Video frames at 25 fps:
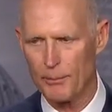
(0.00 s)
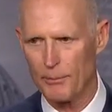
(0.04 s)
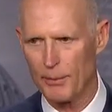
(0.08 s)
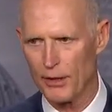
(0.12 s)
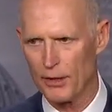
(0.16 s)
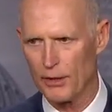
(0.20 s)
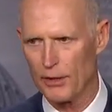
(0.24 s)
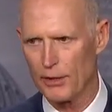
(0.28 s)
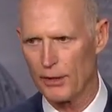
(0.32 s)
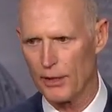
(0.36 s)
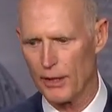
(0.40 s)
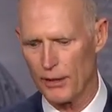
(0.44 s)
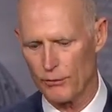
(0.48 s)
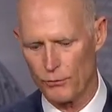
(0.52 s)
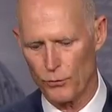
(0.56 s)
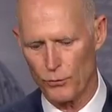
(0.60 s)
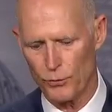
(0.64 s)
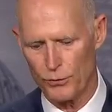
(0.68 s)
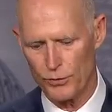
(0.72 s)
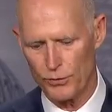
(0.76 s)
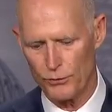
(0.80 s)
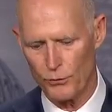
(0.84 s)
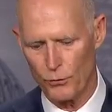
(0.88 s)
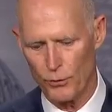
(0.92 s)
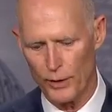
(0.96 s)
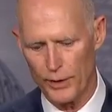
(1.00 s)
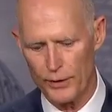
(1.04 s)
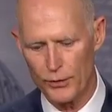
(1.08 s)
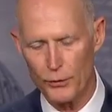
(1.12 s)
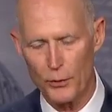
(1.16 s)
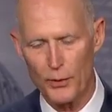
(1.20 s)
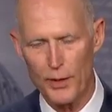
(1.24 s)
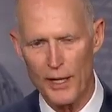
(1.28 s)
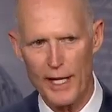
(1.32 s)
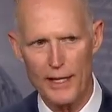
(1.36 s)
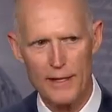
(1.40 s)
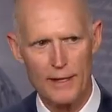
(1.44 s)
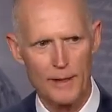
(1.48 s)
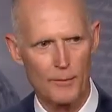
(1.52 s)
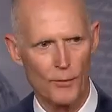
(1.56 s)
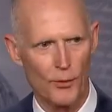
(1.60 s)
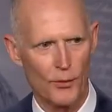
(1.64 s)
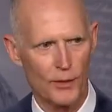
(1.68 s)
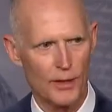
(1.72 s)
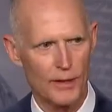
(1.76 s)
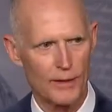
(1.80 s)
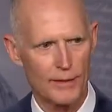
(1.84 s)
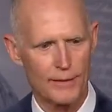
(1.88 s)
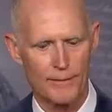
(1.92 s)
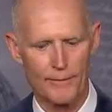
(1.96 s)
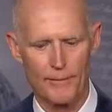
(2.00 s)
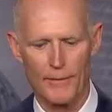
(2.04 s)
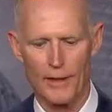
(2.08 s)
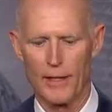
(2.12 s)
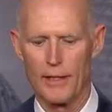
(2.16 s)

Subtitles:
a bill at 1:28 in the morning